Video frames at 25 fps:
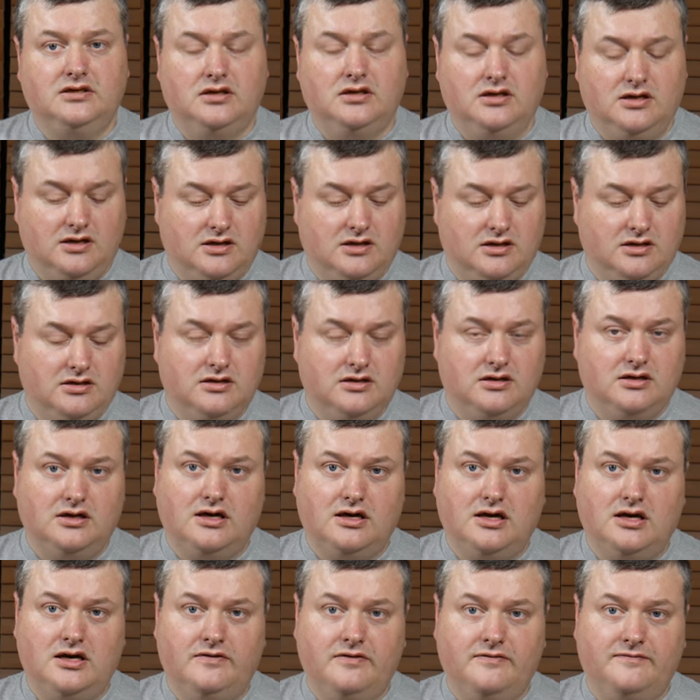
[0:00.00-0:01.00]
and
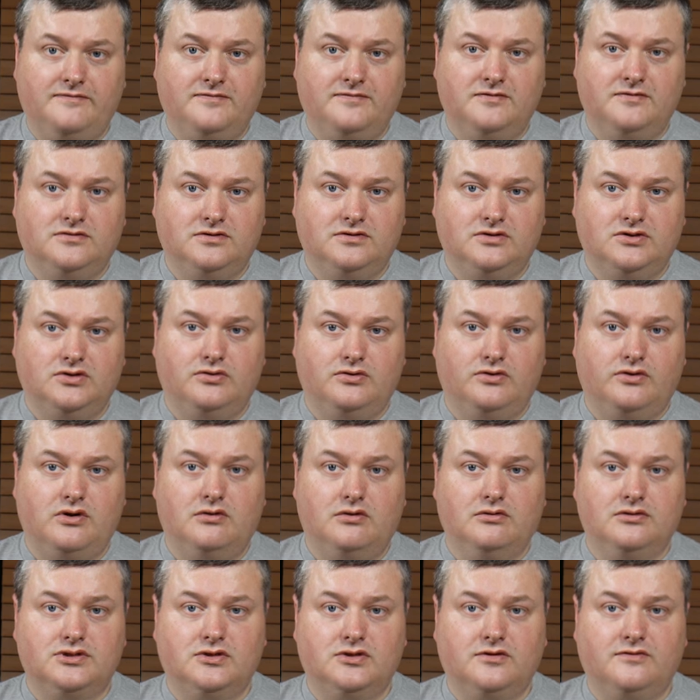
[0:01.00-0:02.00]
I have two
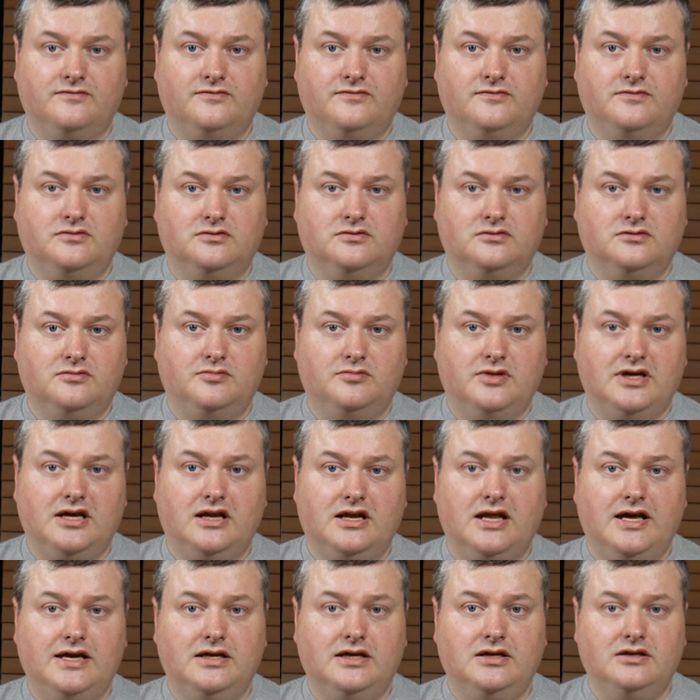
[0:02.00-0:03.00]
rolls of
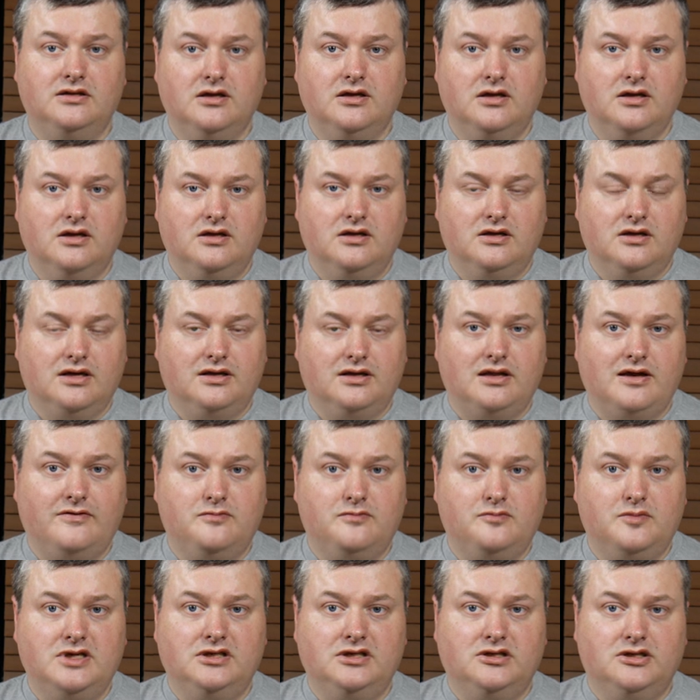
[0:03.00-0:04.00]
PLA that I've
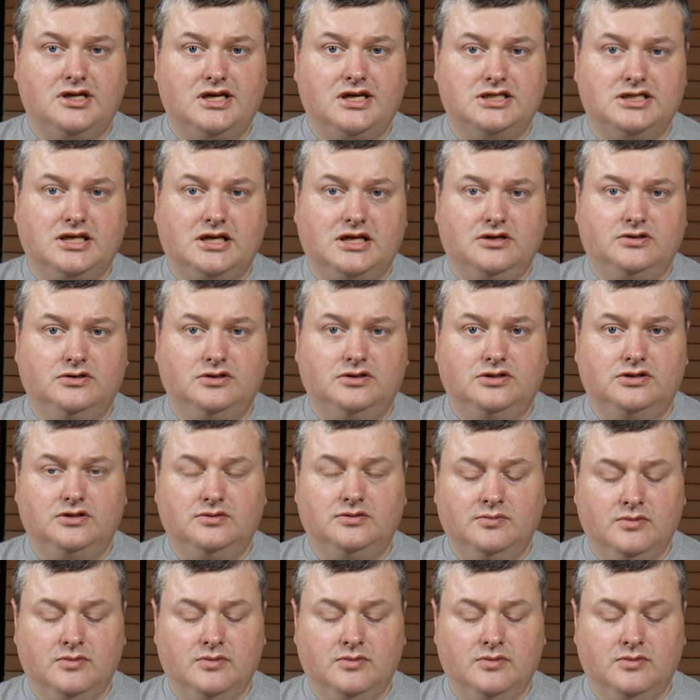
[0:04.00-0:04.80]
been testing out.